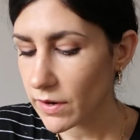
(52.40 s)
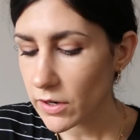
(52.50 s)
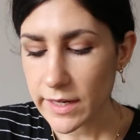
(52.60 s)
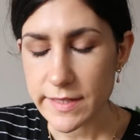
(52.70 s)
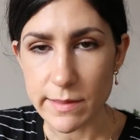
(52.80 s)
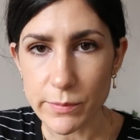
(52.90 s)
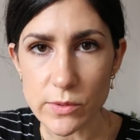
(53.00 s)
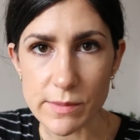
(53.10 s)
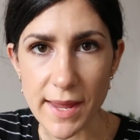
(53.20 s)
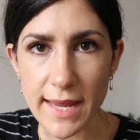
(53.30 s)
very
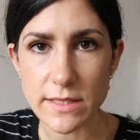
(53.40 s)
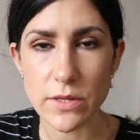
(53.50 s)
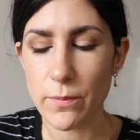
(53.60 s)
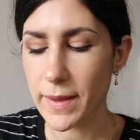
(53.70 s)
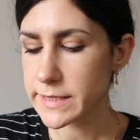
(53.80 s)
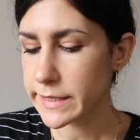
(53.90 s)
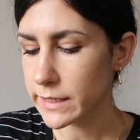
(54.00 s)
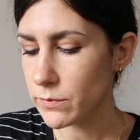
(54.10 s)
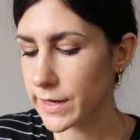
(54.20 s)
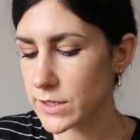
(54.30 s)
simple to make. So
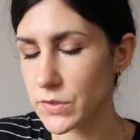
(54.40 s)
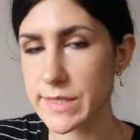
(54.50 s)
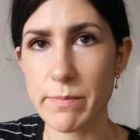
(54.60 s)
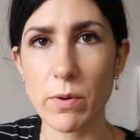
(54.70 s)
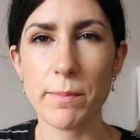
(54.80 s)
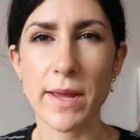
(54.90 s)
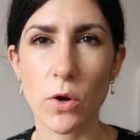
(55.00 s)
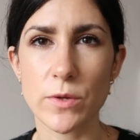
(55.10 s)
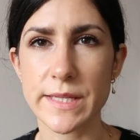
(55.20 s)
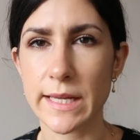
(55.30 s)
basically what I do is I put my
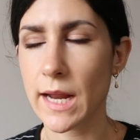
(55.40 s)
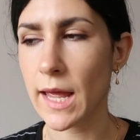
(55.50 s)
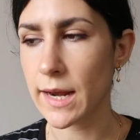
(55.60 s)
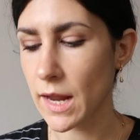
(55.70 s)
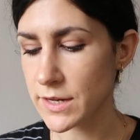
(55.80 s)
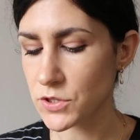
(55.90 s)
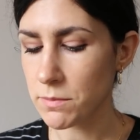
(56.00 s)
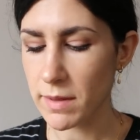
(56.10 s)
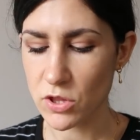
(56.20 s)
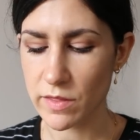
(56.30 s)
oats in and I
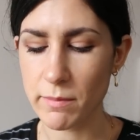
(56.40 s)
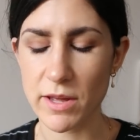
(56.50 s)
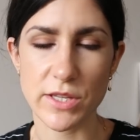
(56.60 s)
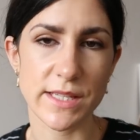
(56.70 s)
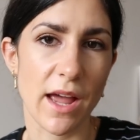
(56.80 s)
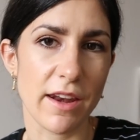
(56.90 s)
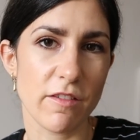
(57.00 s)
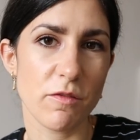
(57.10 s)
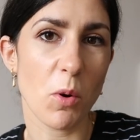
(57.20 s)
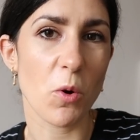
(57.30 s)
don't measure them. I just kind
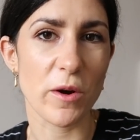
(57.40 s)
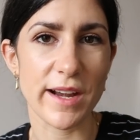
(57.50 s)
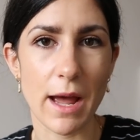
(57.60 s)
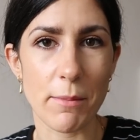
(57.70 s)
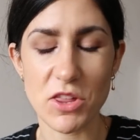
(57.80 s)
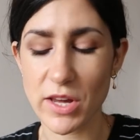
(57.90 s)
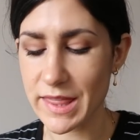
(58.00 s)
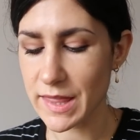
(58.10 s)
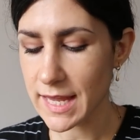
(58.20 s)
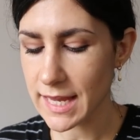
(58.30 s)
of pour in how much I
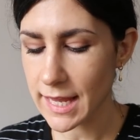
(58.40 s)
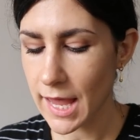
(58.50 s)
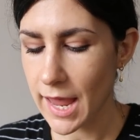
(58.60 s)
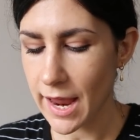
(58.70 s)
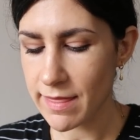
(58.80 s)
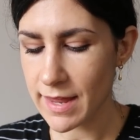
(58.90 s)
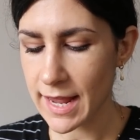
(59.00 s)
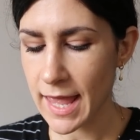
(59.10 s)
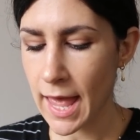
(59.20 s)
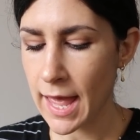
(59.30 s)
think and then
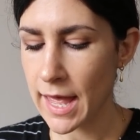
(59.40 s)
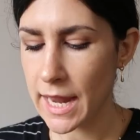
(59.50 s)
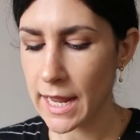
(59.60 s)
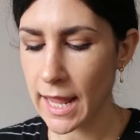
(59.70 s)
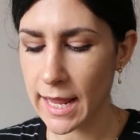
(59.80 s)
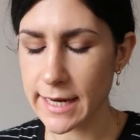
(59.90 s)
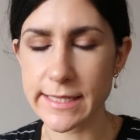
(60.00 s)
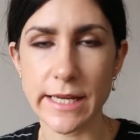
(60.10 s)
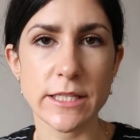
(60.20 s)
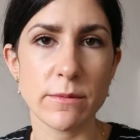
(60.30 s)
I add a
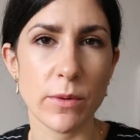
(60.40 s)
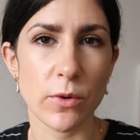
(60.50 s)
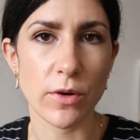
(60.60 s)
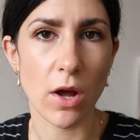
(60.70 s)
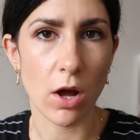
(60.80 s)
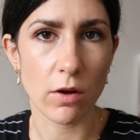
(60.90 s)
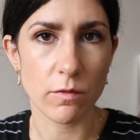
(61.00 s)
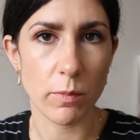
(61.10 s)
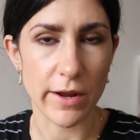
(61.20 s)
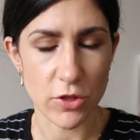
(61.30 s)
teaspoon
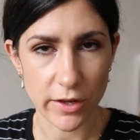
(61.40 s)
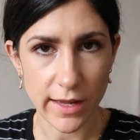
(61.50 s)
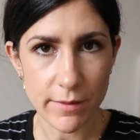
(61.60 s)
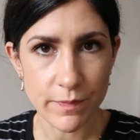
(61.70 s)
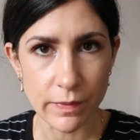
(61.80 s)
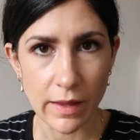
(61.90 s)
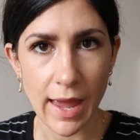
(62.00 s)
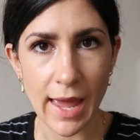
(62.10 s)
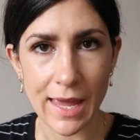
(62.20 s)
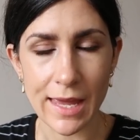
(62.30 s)
of brown sugar,
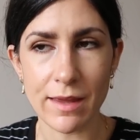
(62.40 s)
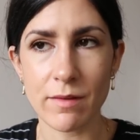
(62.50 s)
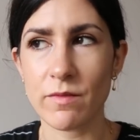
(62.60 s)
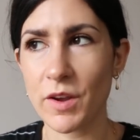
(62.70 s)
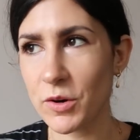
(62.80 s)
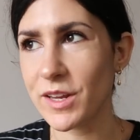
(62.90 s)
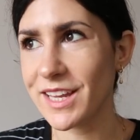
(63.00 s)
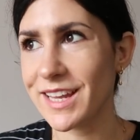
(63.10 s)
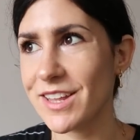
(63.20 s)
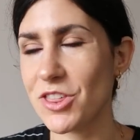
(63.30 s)
a
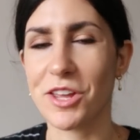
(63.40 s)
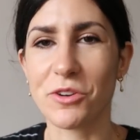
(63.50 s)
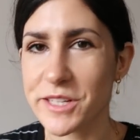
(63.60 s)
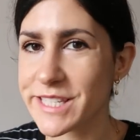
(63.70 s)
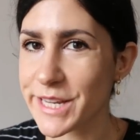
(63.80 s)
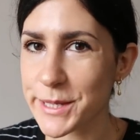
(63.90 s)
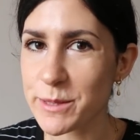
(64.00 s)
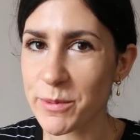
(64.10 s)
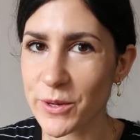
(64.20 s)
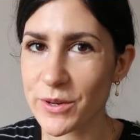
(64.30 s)
very generous
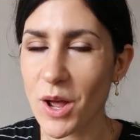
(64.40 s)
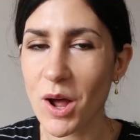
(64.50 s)
teaspoon